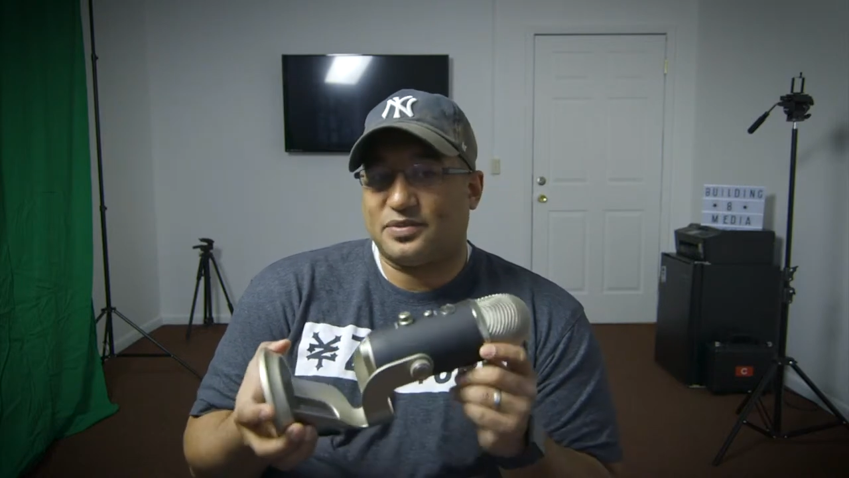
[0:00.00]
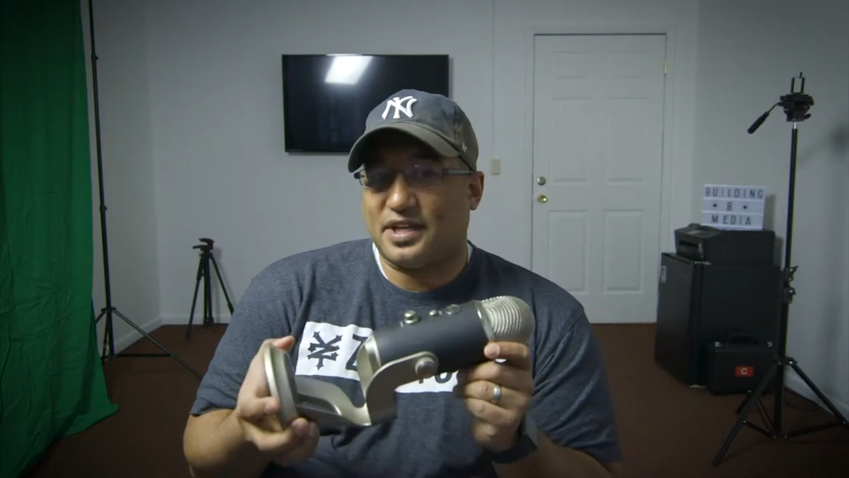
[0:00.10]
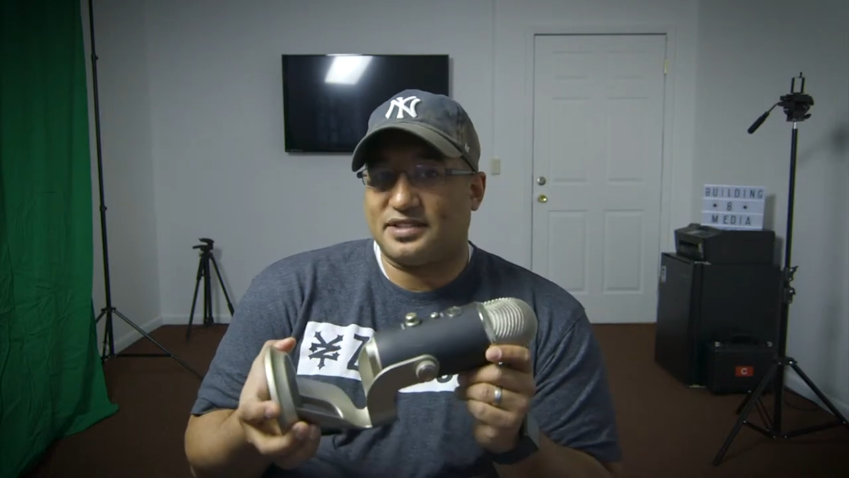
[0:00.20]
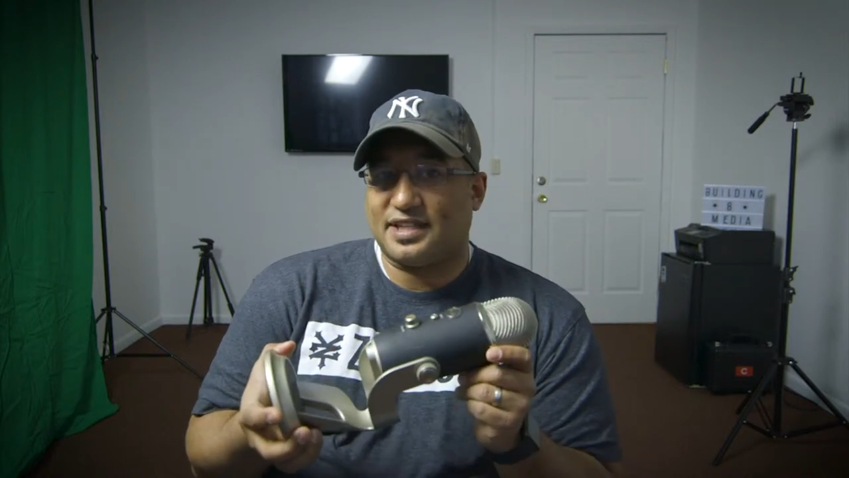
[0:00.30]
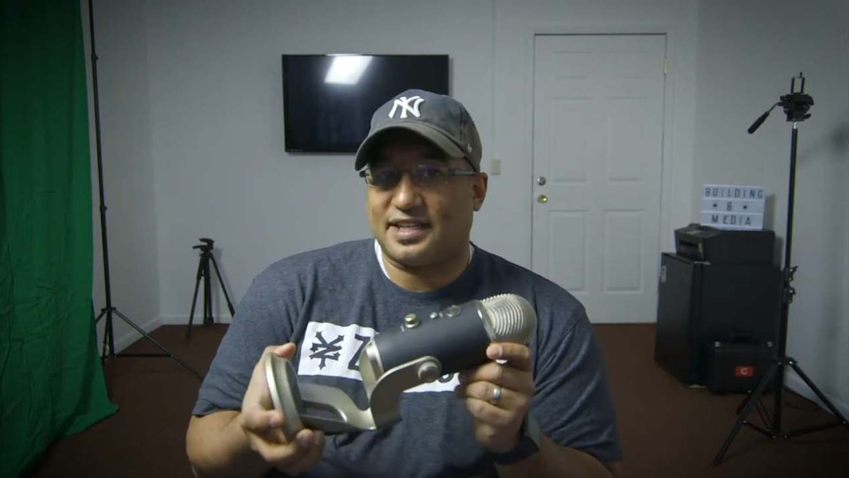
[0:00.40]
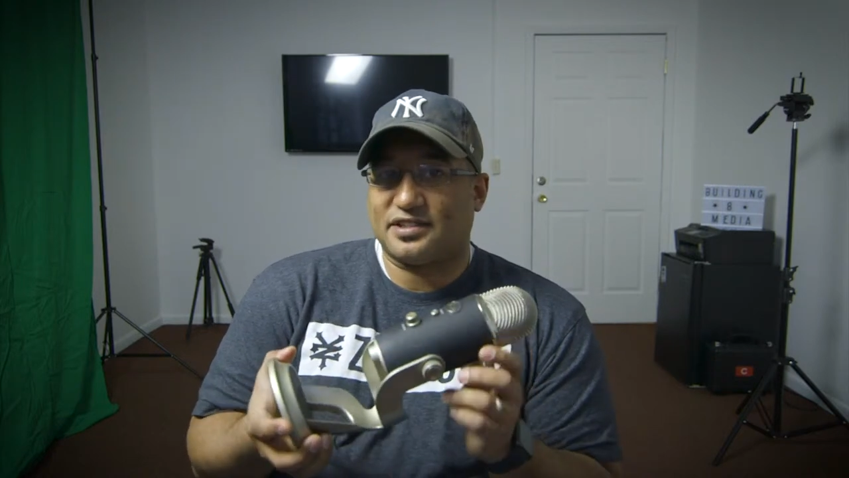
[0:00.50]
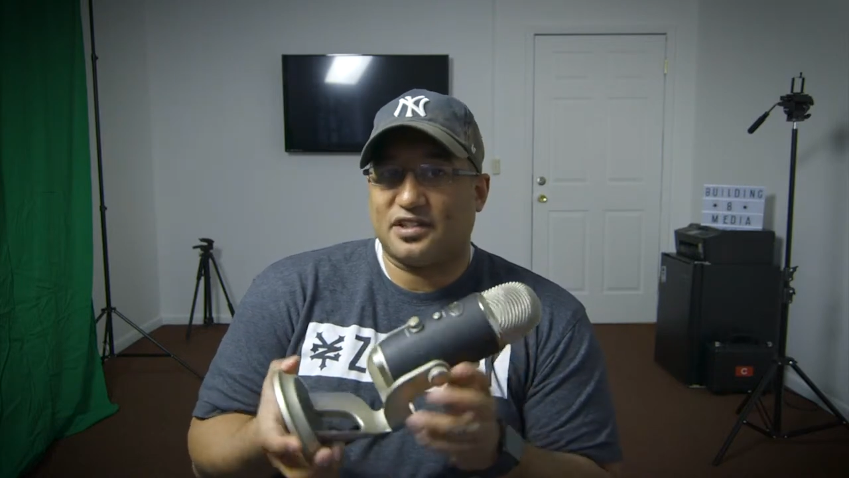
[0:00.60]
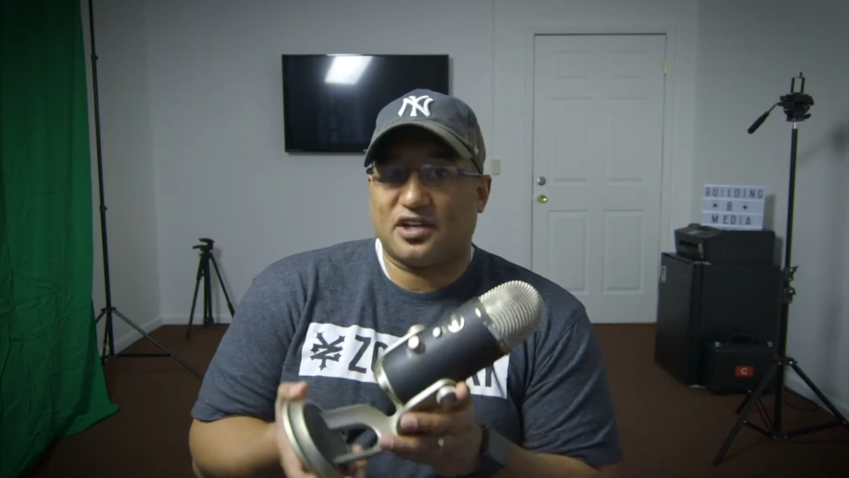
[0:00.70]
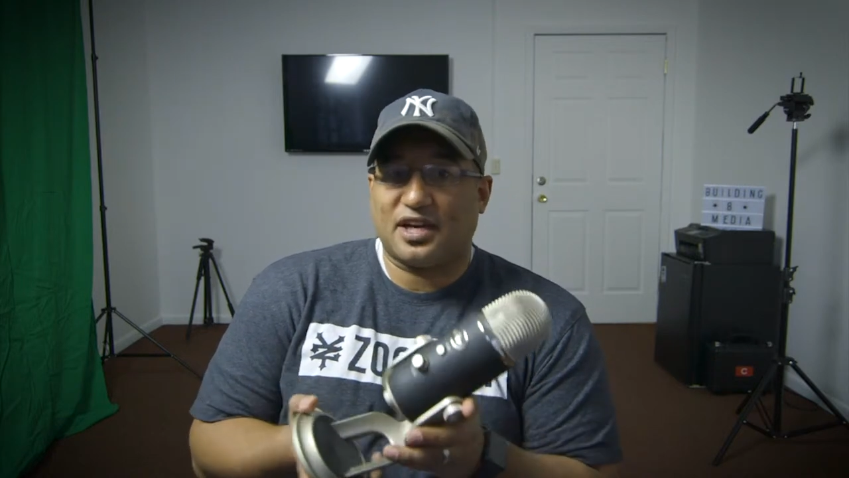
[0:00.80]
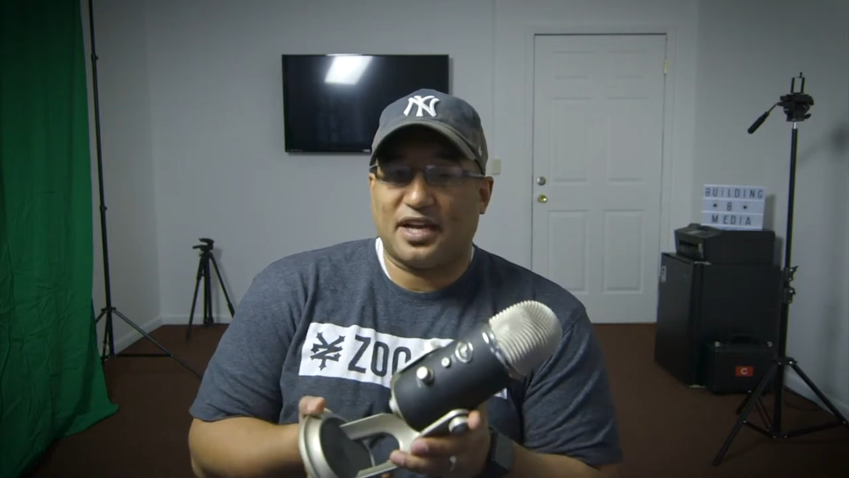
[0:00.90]
one has
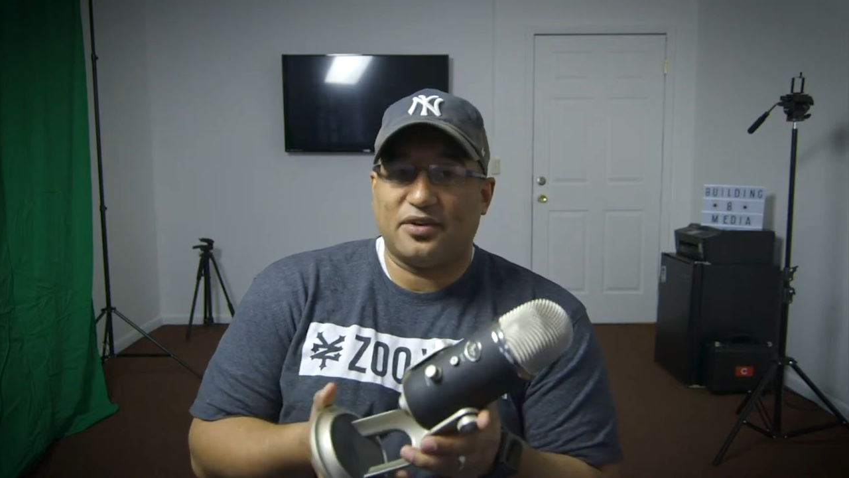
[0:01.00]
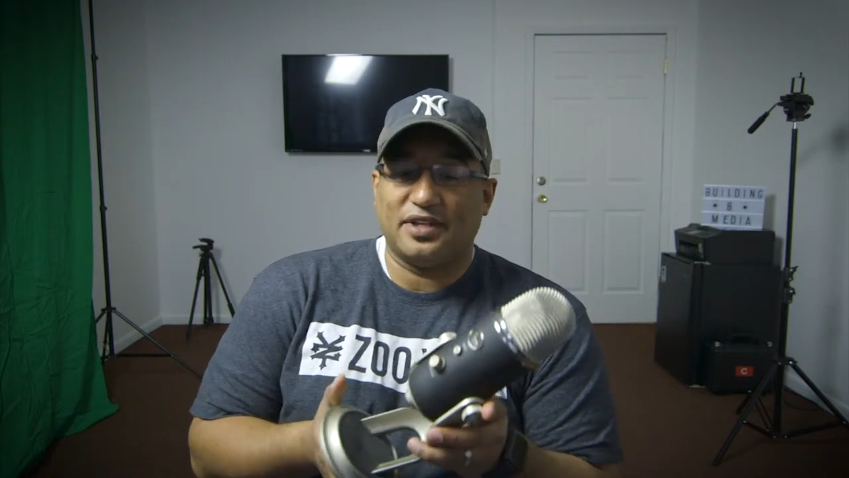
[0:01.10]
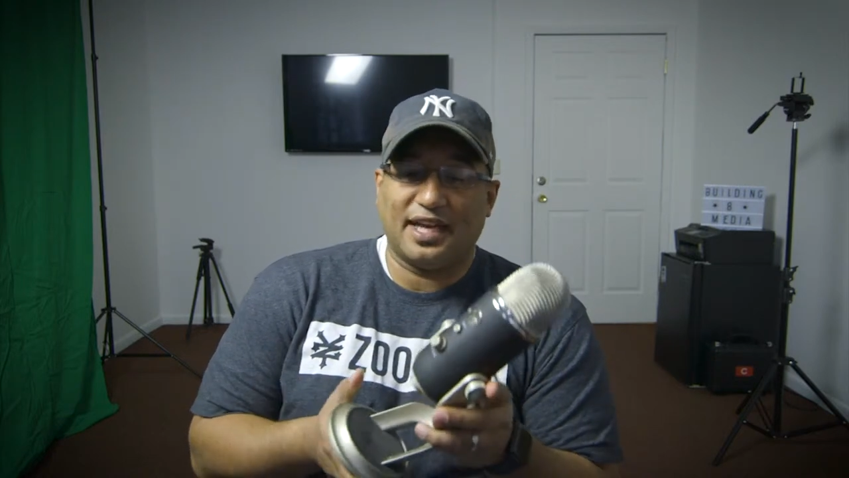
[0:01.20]
XLR out